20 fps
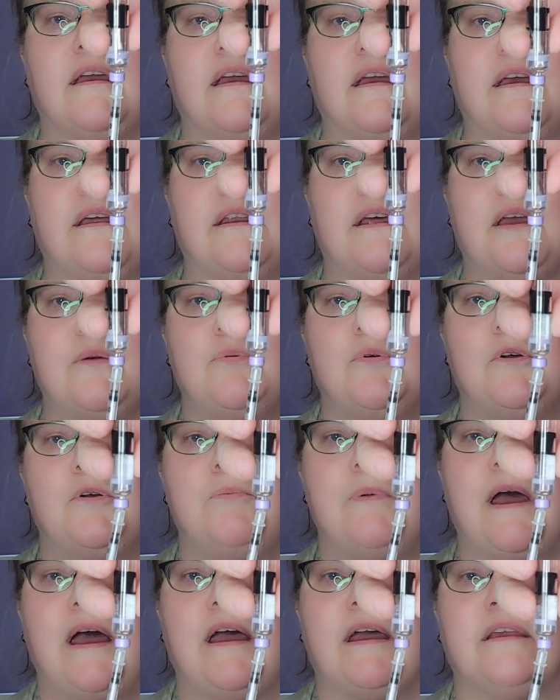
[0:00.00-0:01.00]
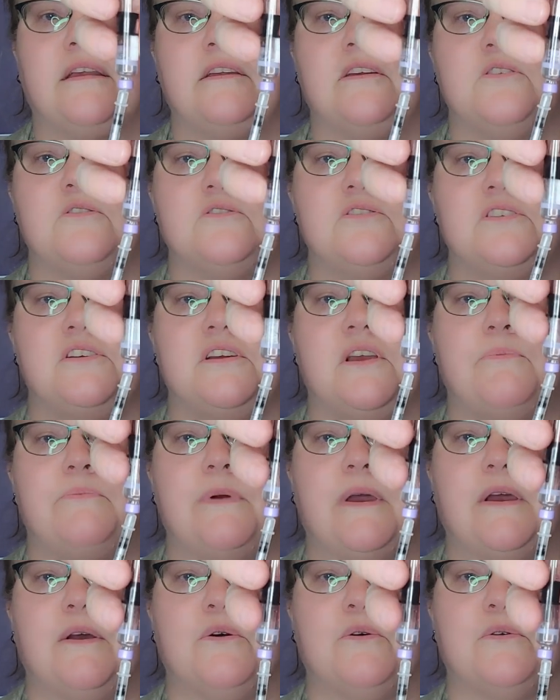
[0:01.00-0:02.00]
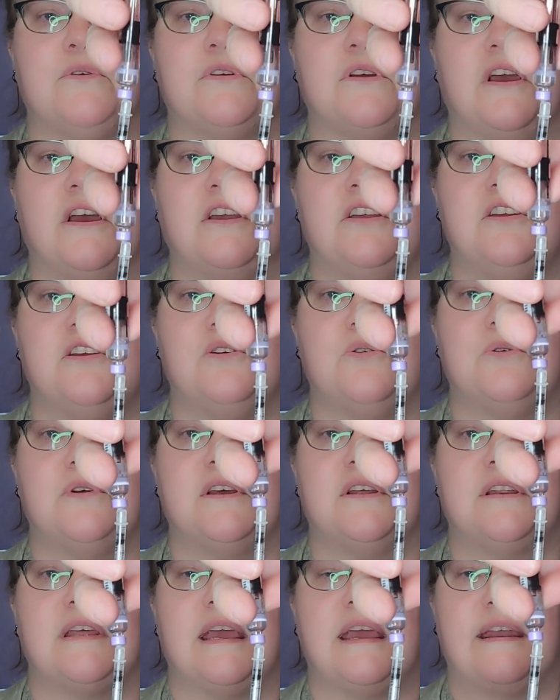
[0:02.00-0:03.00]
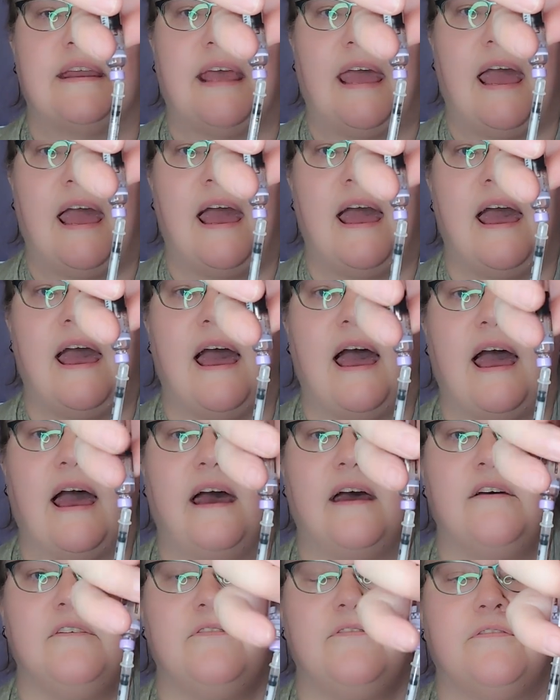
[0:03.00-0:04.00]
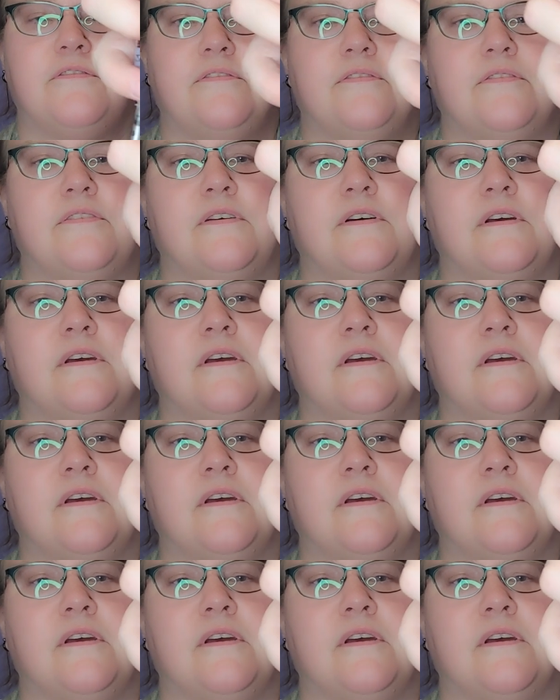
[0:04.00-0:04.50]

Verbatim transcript: And I pull back usually about a unit and a half,